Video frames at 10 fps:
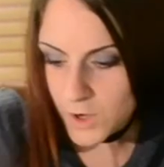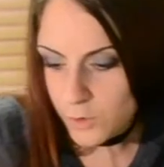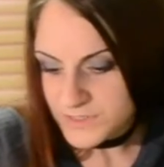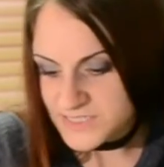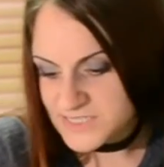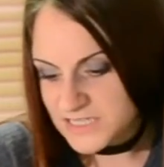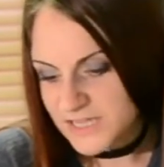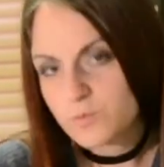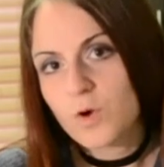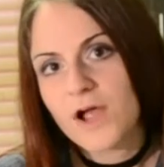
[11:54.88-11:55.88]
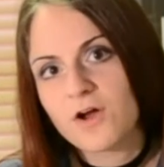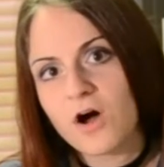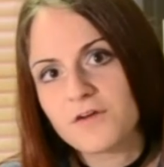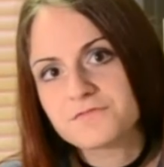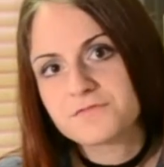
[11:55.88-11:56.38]
Oh, it slid right
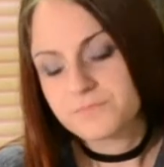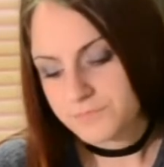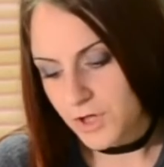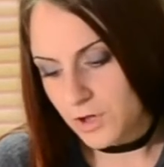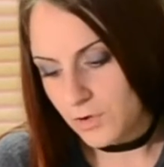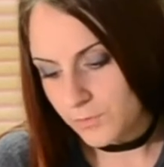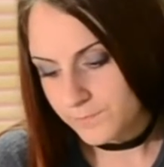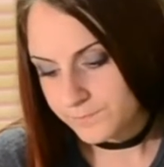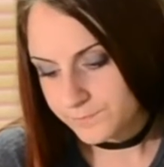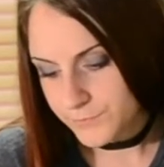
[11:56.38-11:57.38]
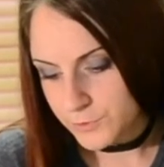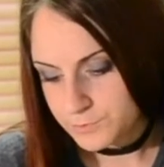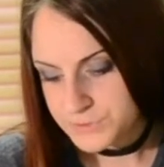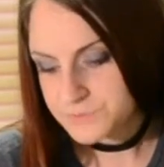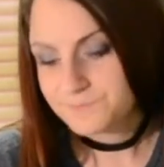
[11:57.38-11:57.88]
off. Oh, oops.